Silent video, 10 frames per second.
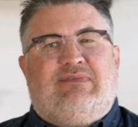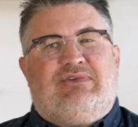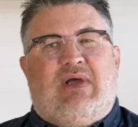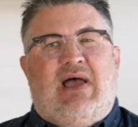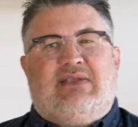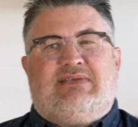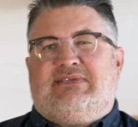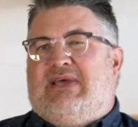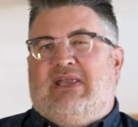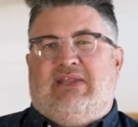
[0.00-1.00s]
have tried to
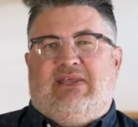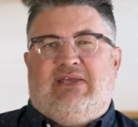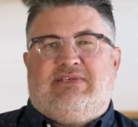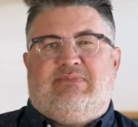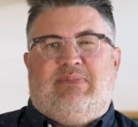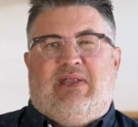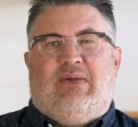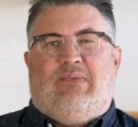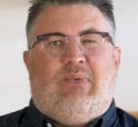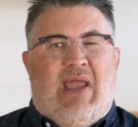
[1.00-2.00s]
study this, but
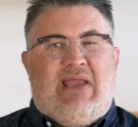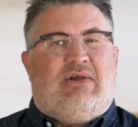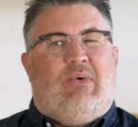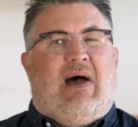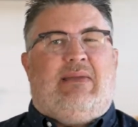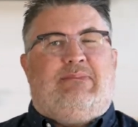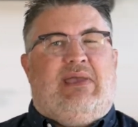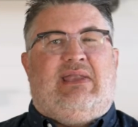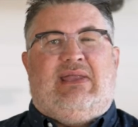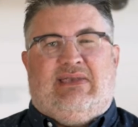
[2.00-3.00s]
it rained quite a
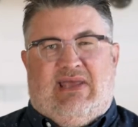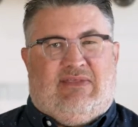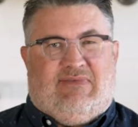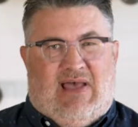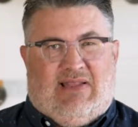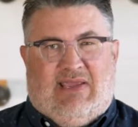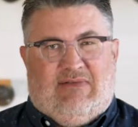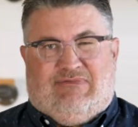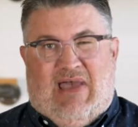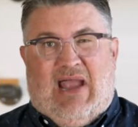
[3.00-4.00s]
bit in Death Valley.
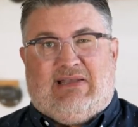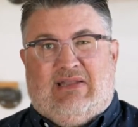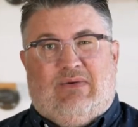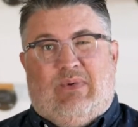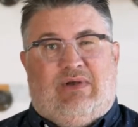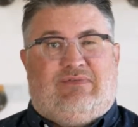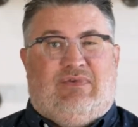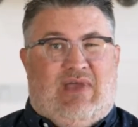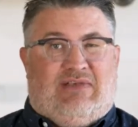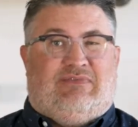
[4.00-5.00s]
In fact, in the winter of
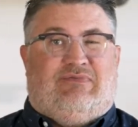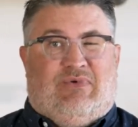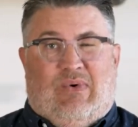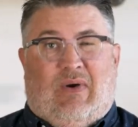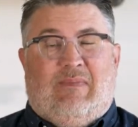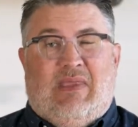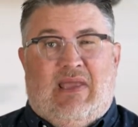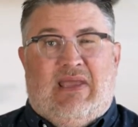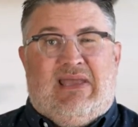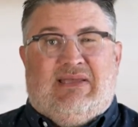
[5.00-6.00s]
2004,
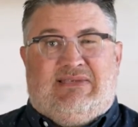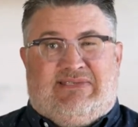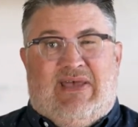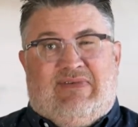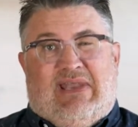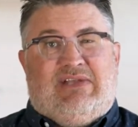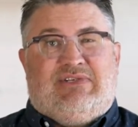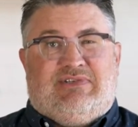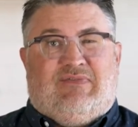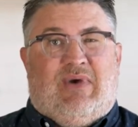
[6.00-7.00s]
7
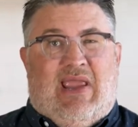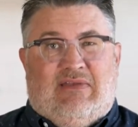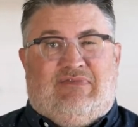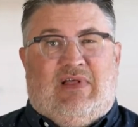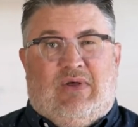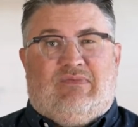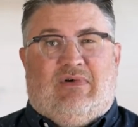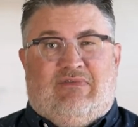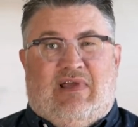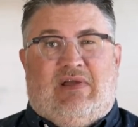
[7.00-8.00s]
inches of rain fell
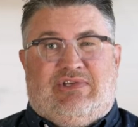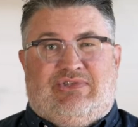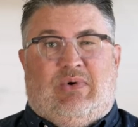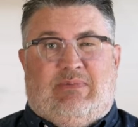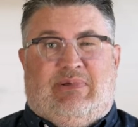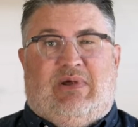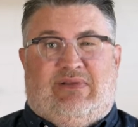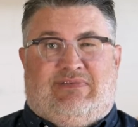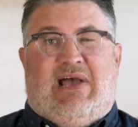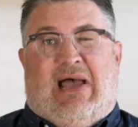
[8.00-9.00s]
over a very short
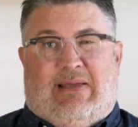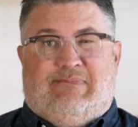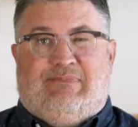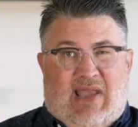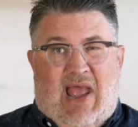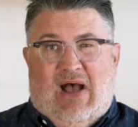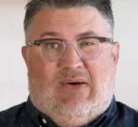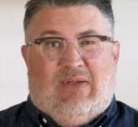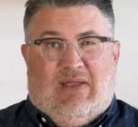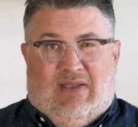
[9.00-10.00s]
period of time.
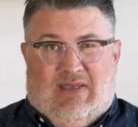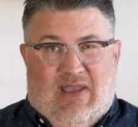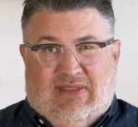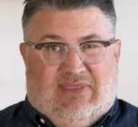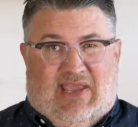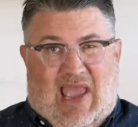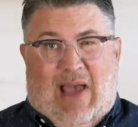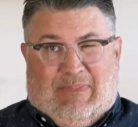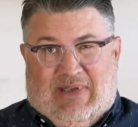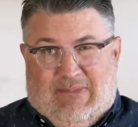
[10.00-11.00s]
Now, nothing
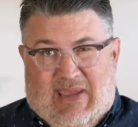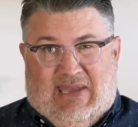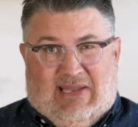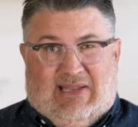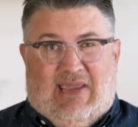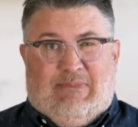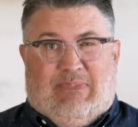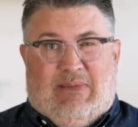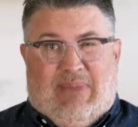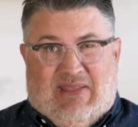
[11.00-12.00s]
happened immediately,
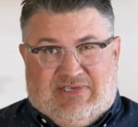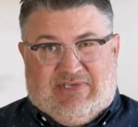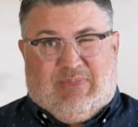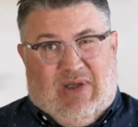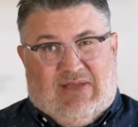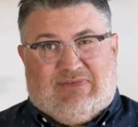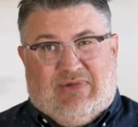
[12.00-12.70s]
but by the spring of